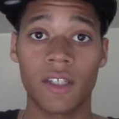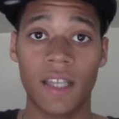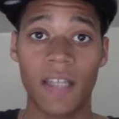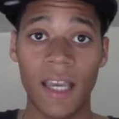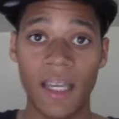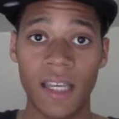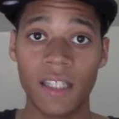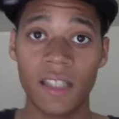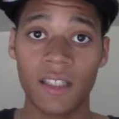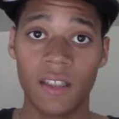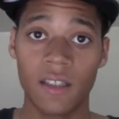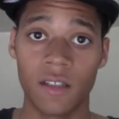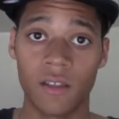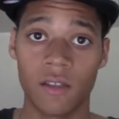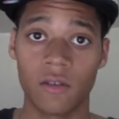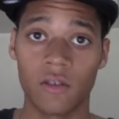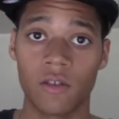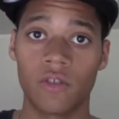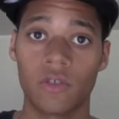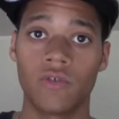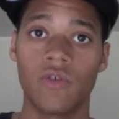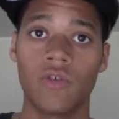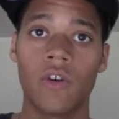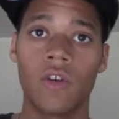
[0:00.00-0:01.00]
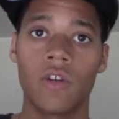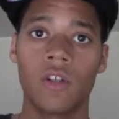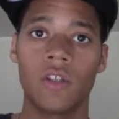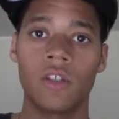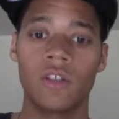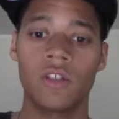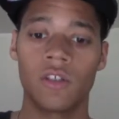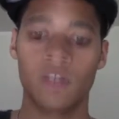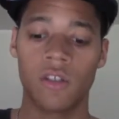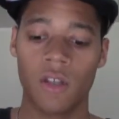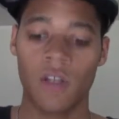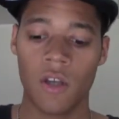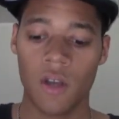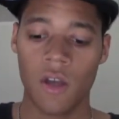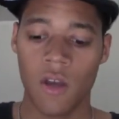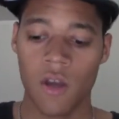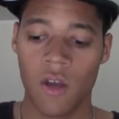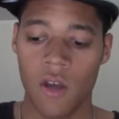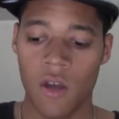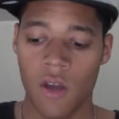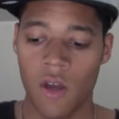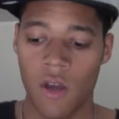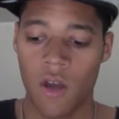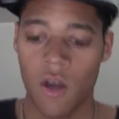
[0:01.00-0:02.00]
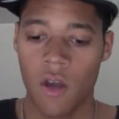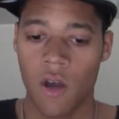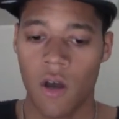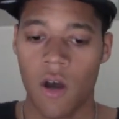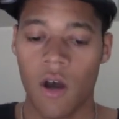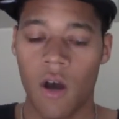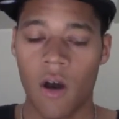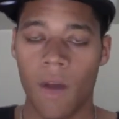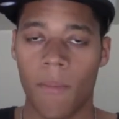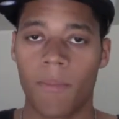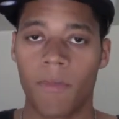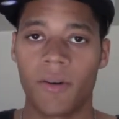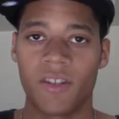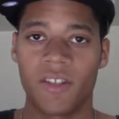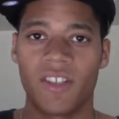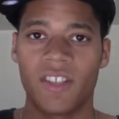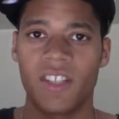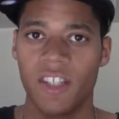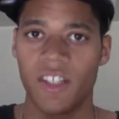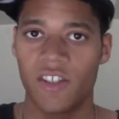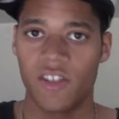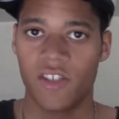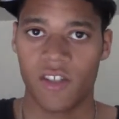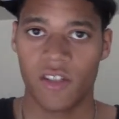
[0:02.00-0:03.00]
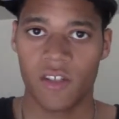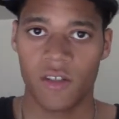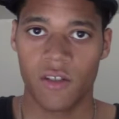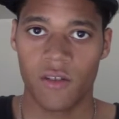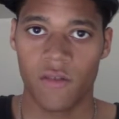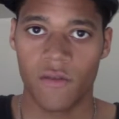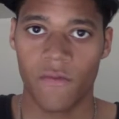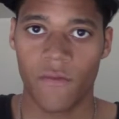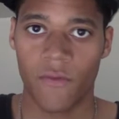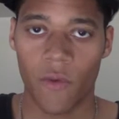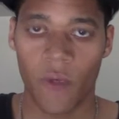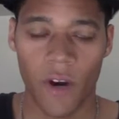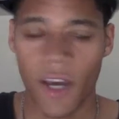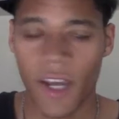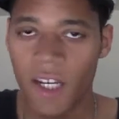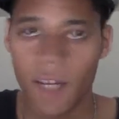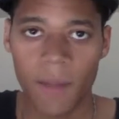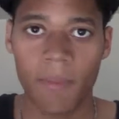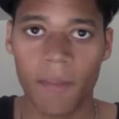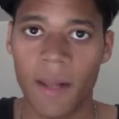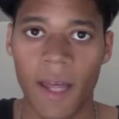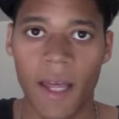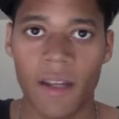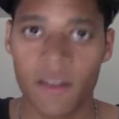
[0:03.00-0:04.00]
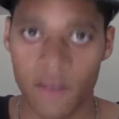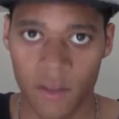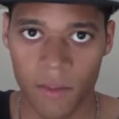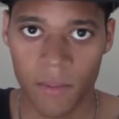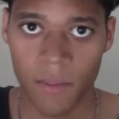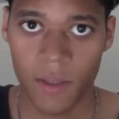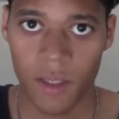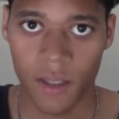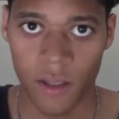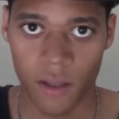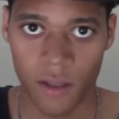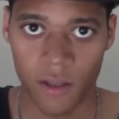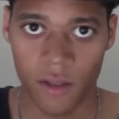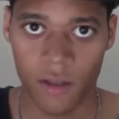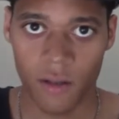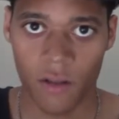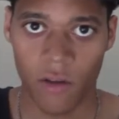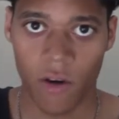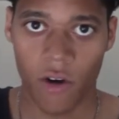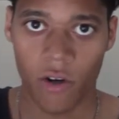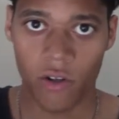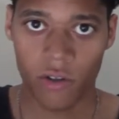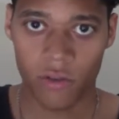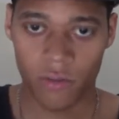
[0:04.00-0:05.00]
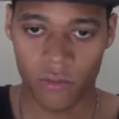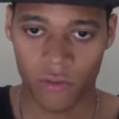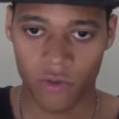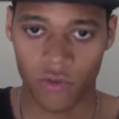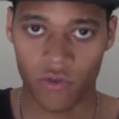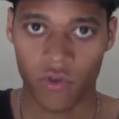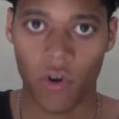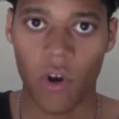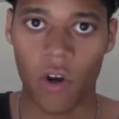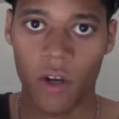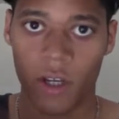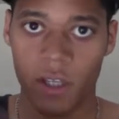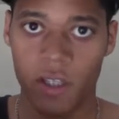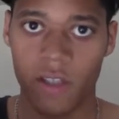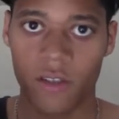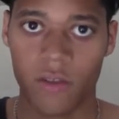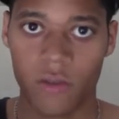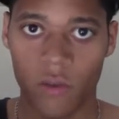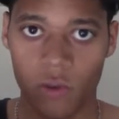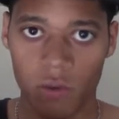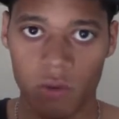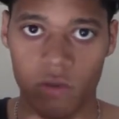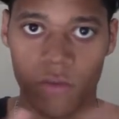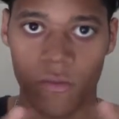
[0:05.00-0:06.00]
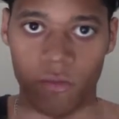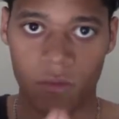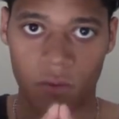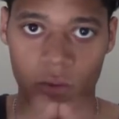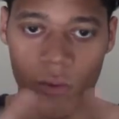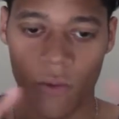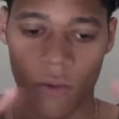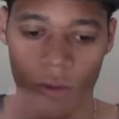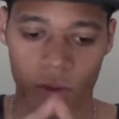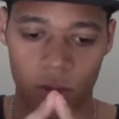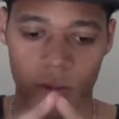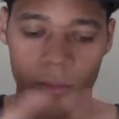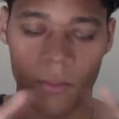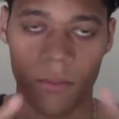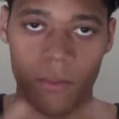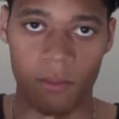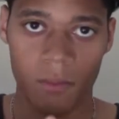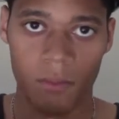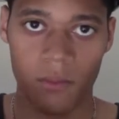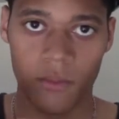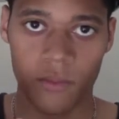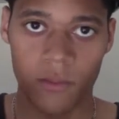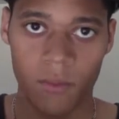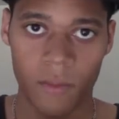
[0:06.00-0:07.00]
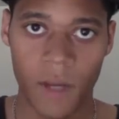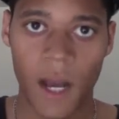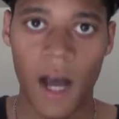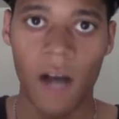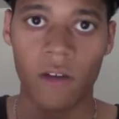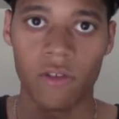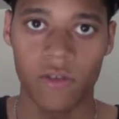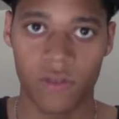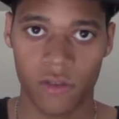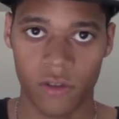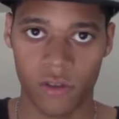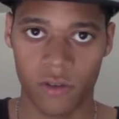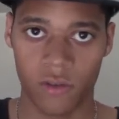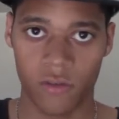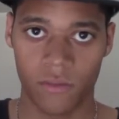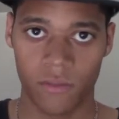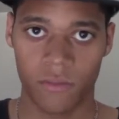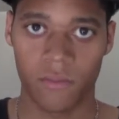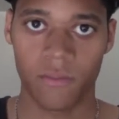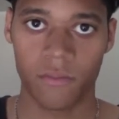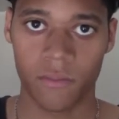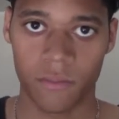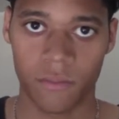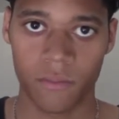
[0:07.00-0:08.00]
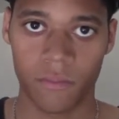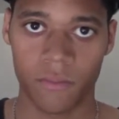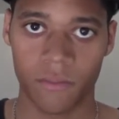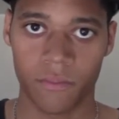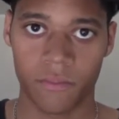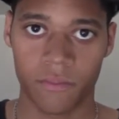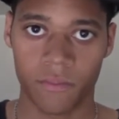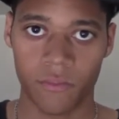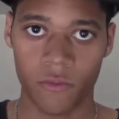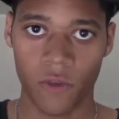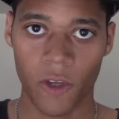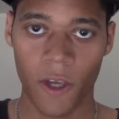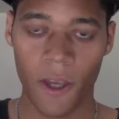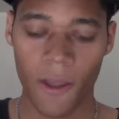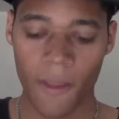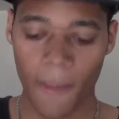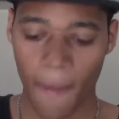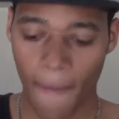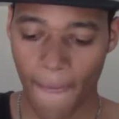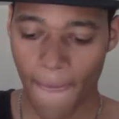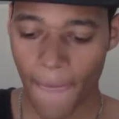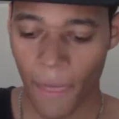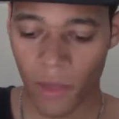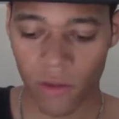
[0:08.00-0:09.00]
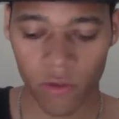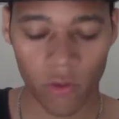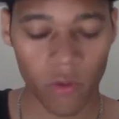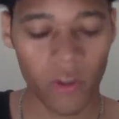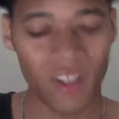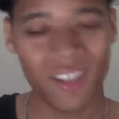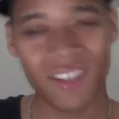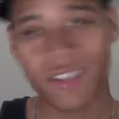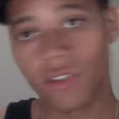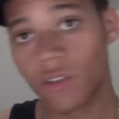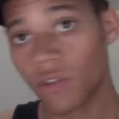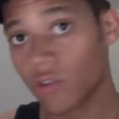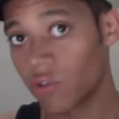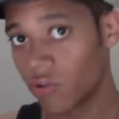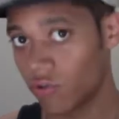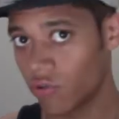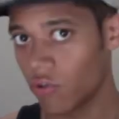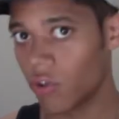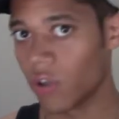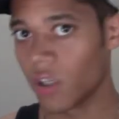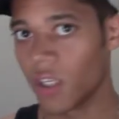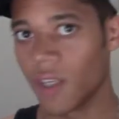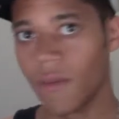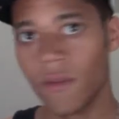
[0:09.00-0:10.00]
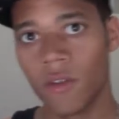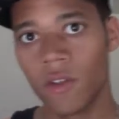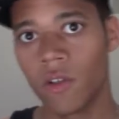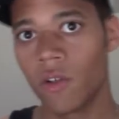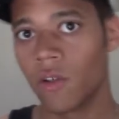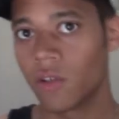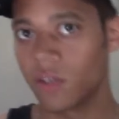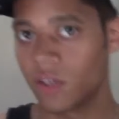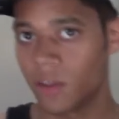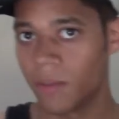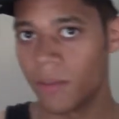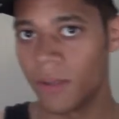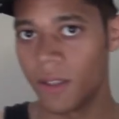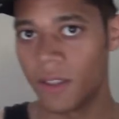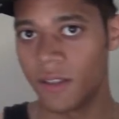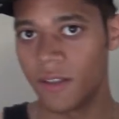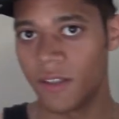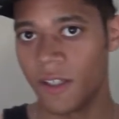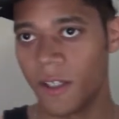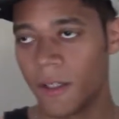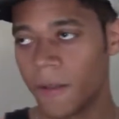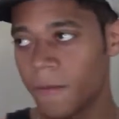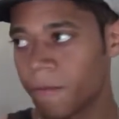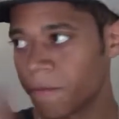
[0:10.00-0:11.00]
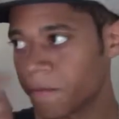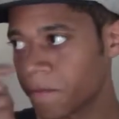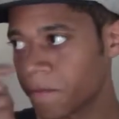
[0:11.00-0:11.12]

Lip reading: Kendra, the strongest position for any planet to be in, are strong in those 4 houses. Okay, so it's still strong even though it's debilitated.